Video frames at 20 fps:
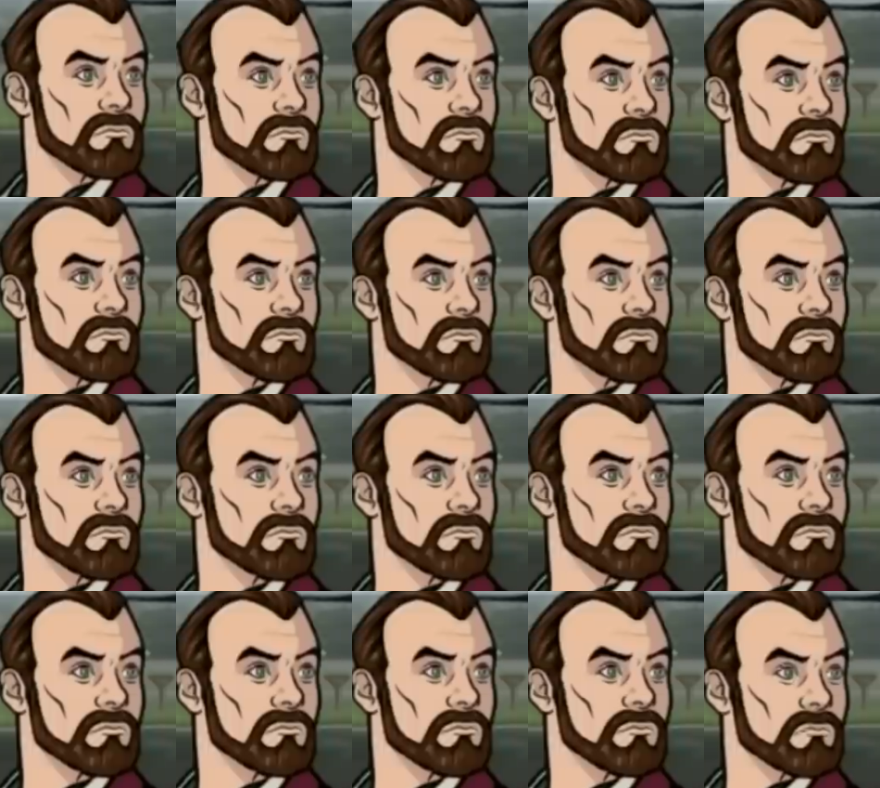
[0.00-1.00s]

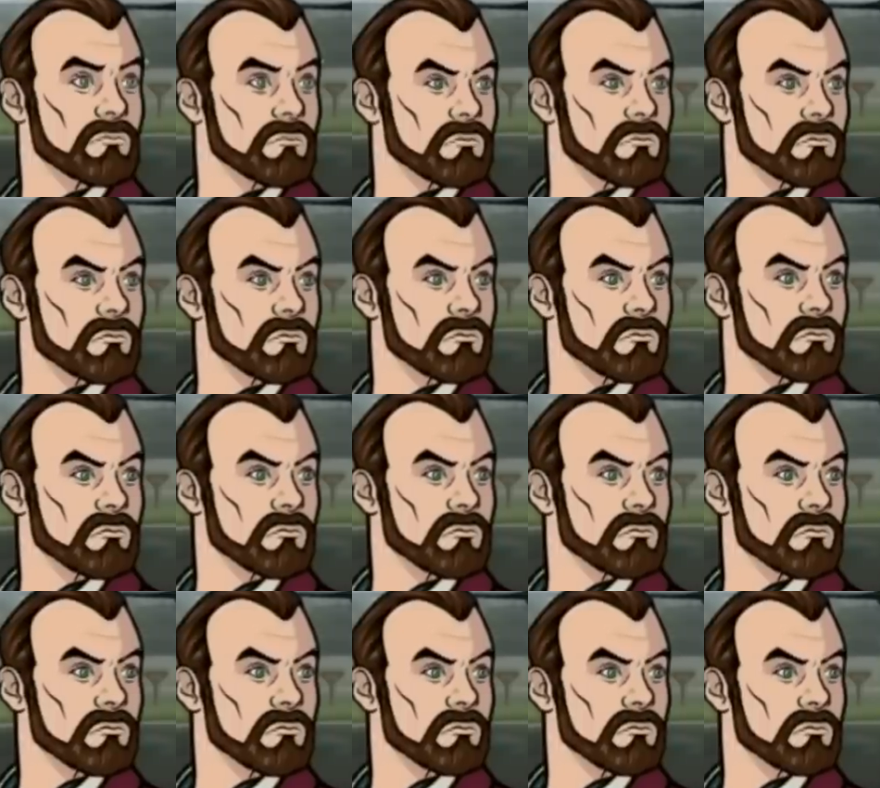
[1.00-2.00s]

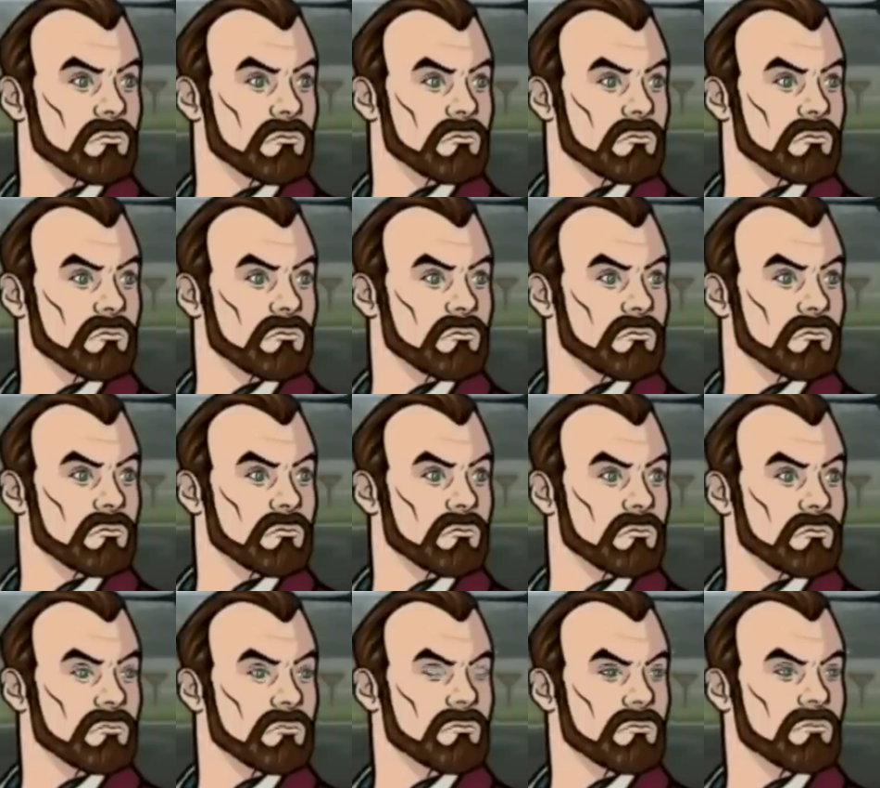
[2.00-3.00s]

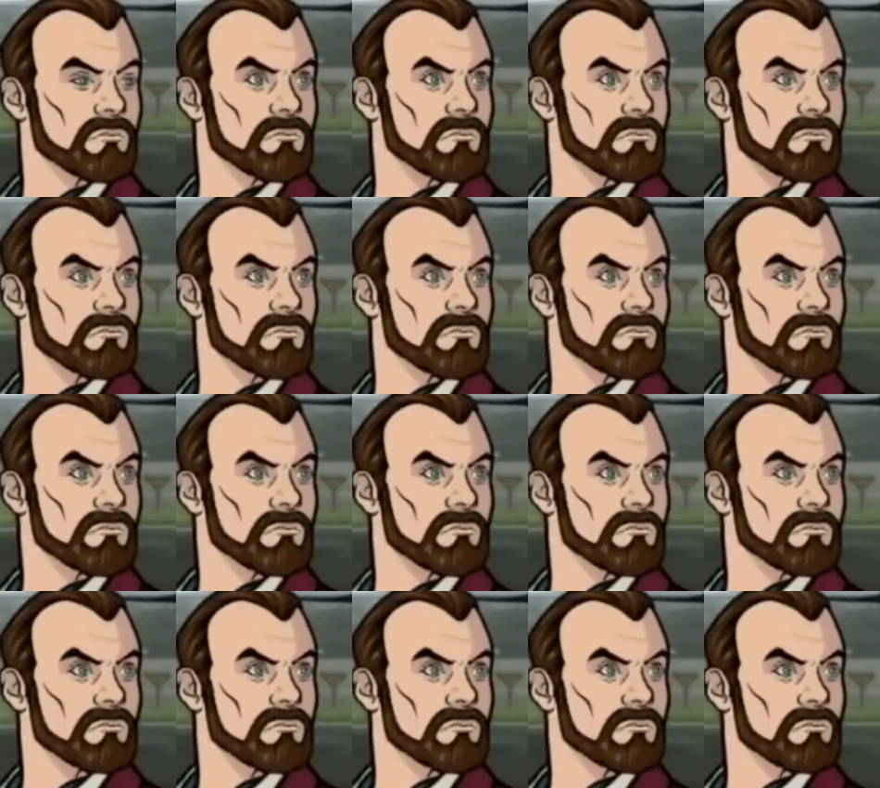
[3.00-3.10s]
[no speech]